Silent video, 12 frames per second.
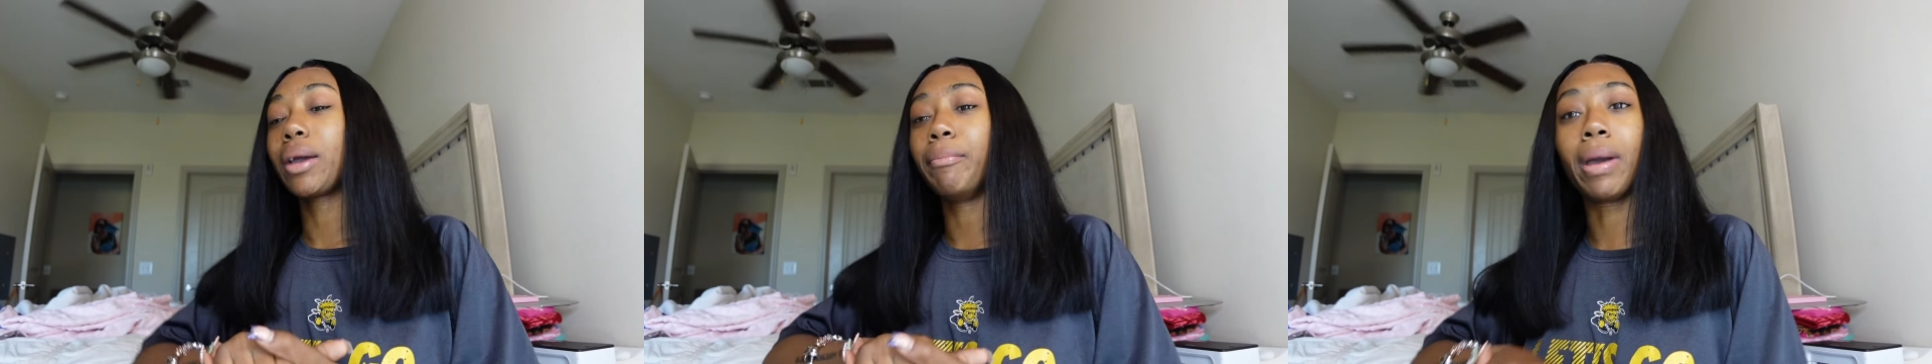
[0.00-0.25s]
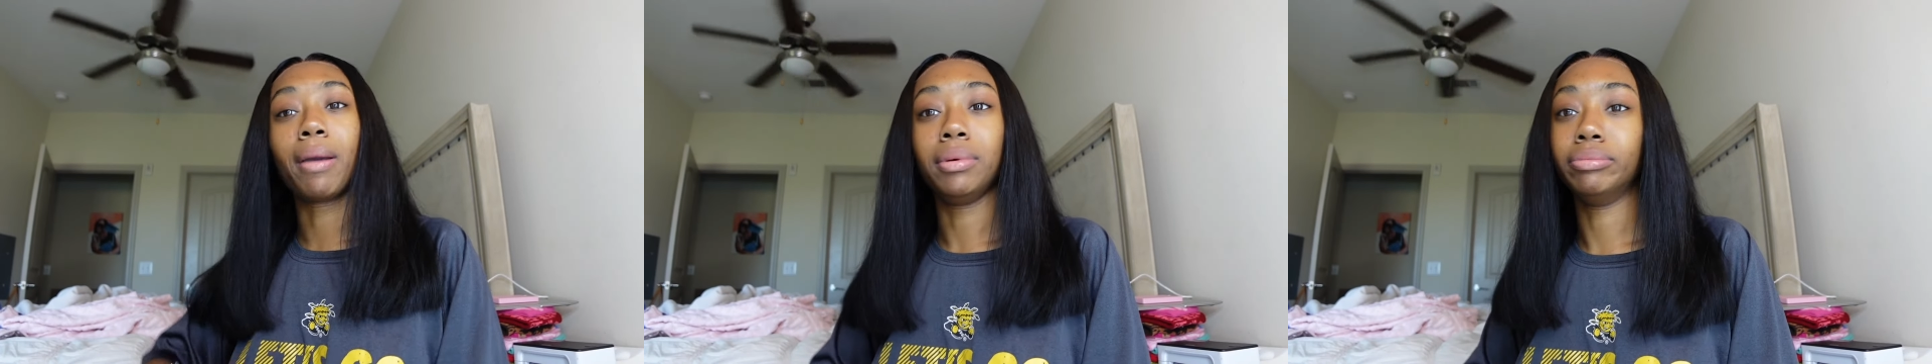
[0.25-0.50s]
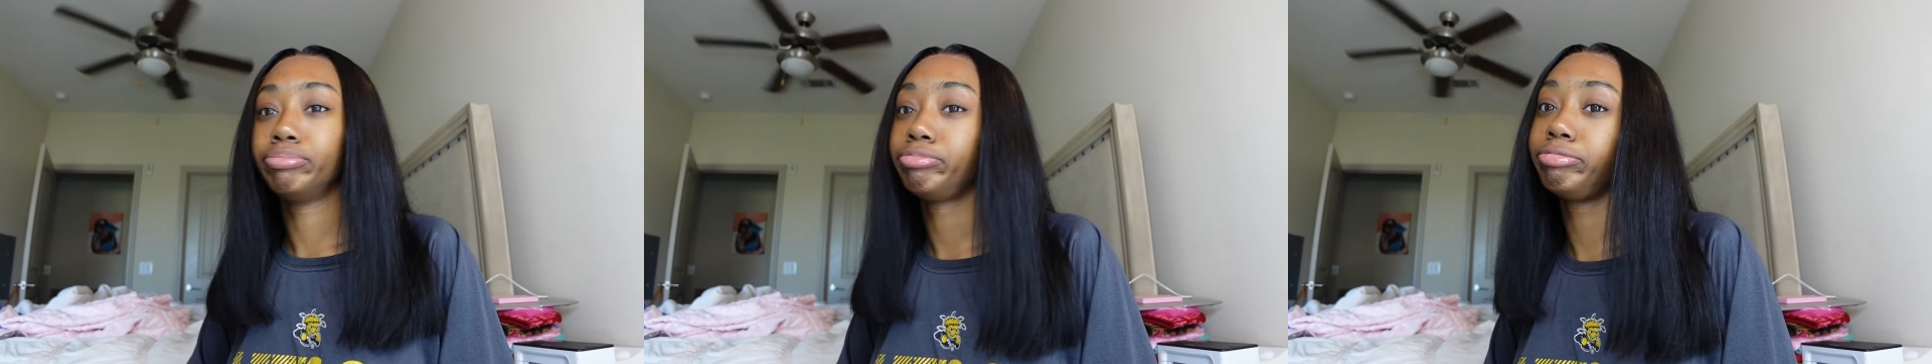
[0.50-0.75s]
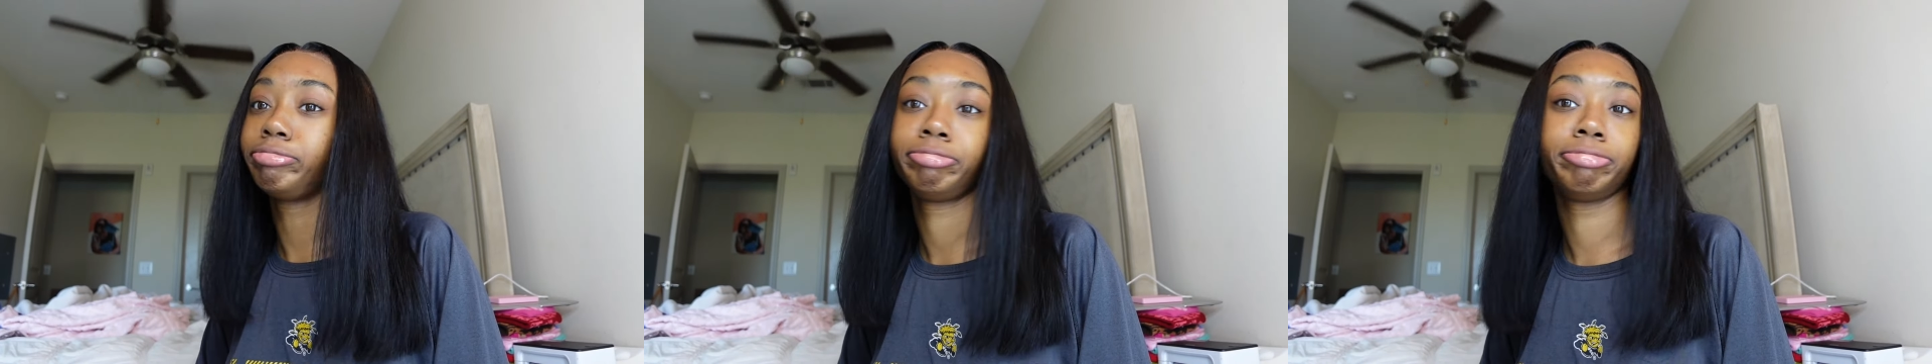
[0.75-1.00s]
baby,
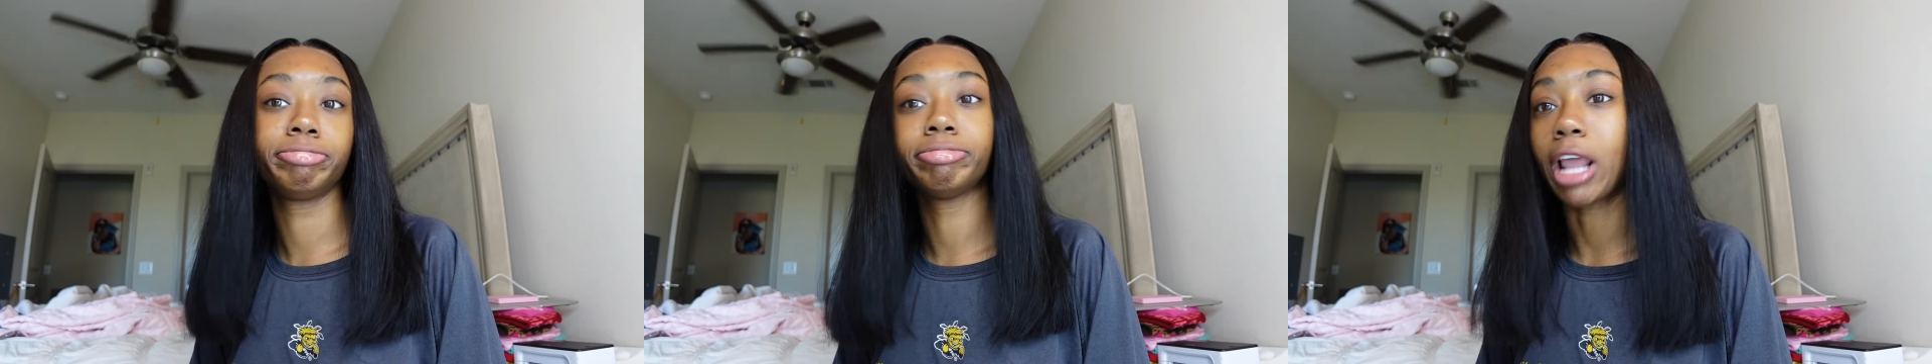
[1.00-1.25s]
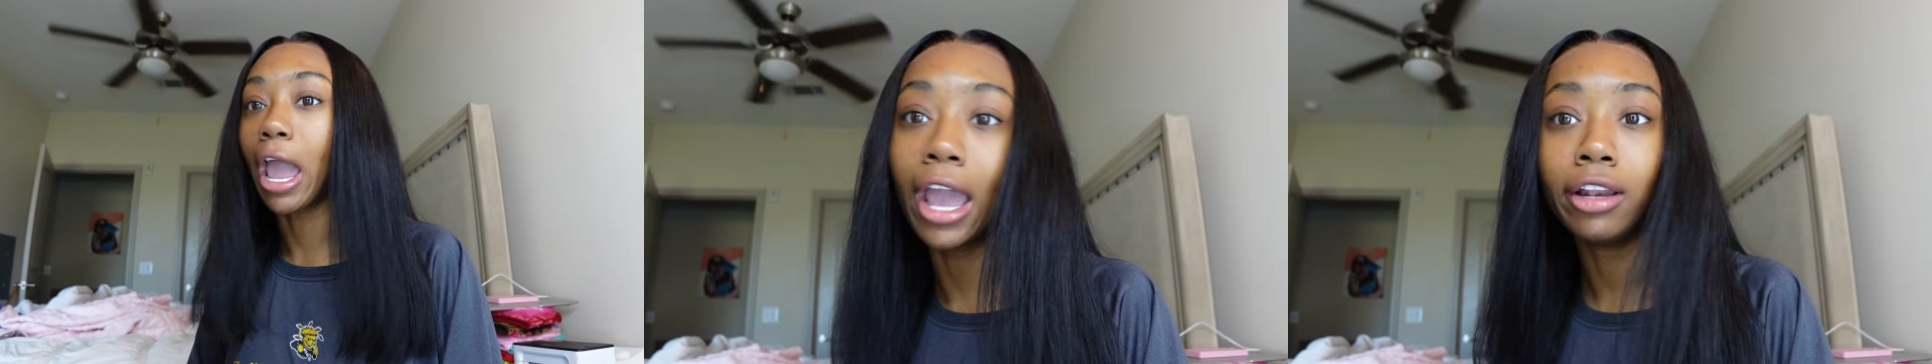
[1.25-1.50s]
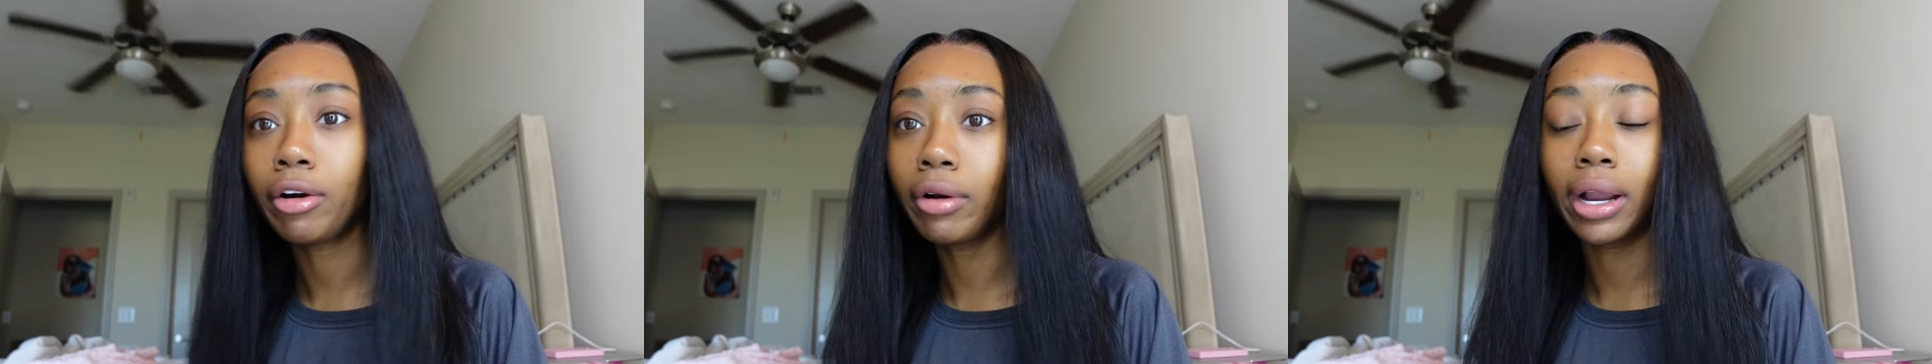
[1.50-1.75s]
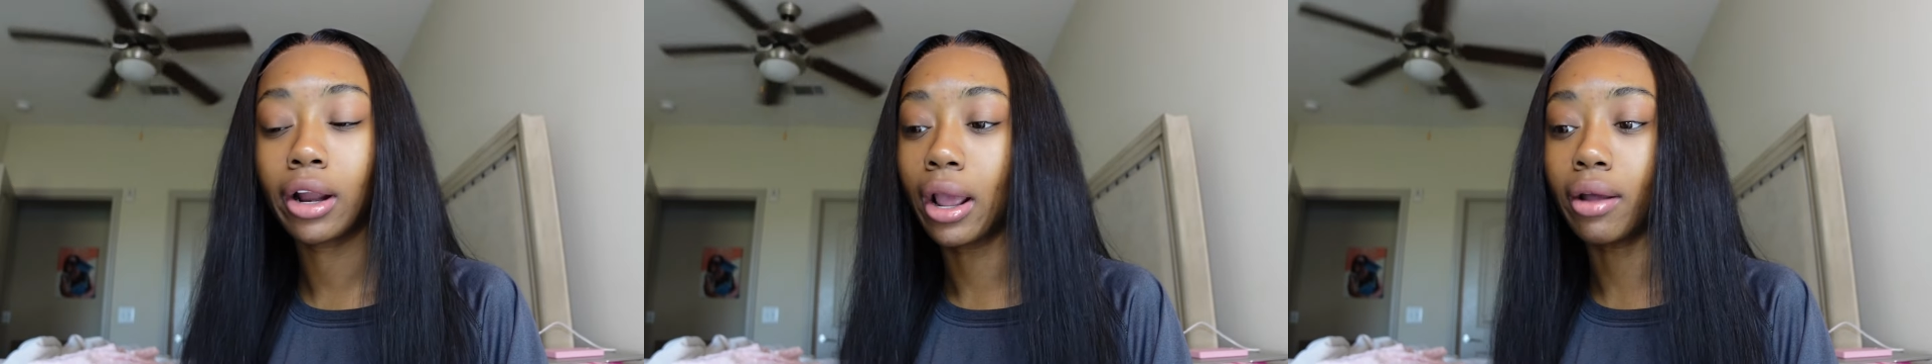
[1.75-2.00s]
ain't no
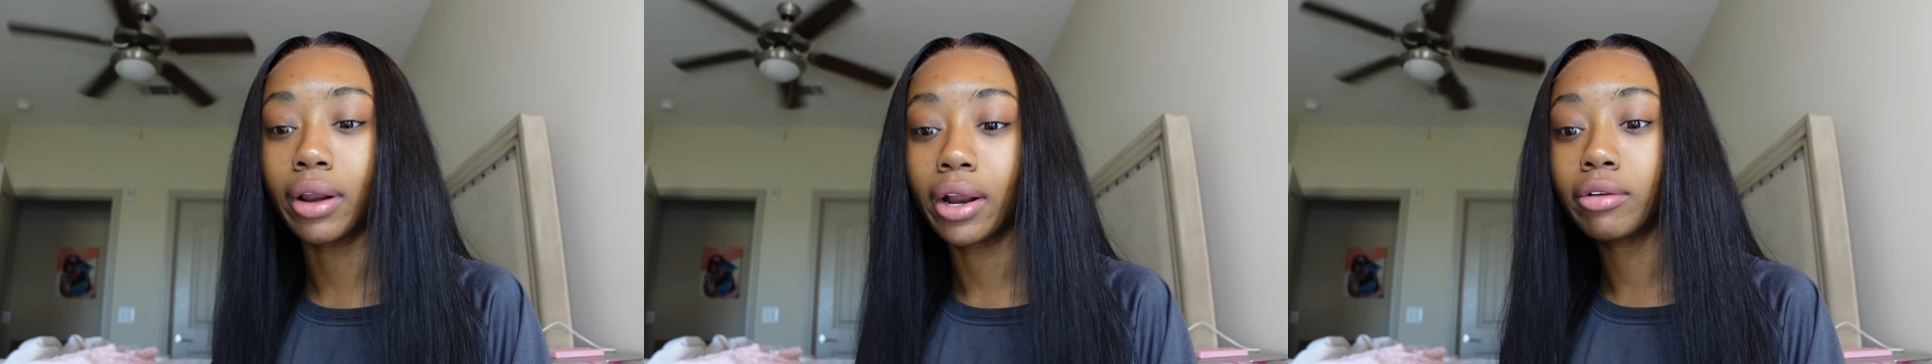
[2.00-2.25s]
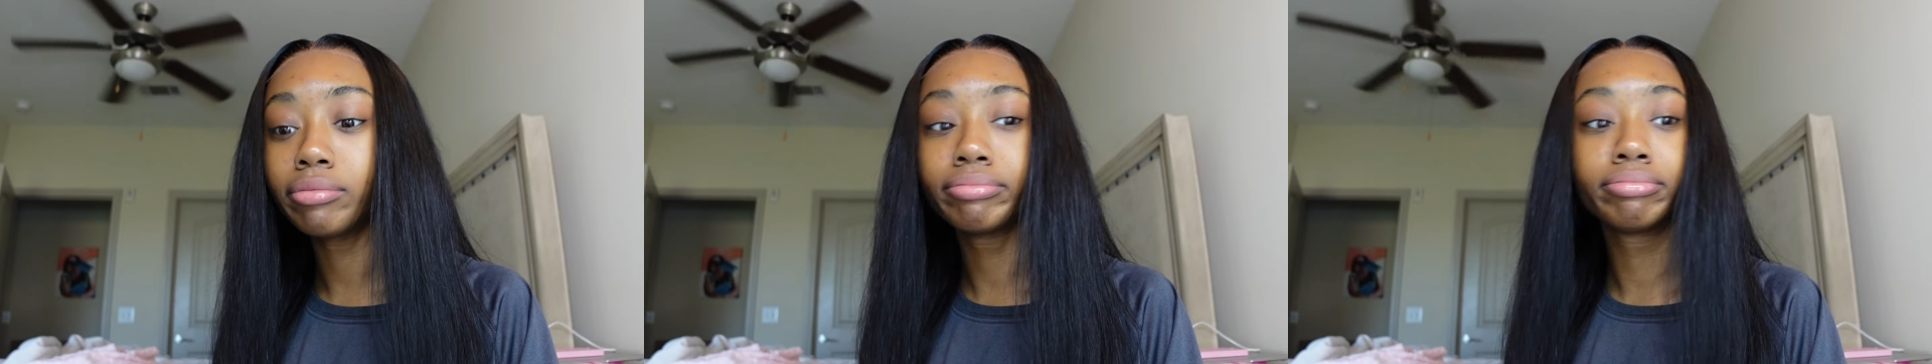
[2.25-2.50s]
hair down there.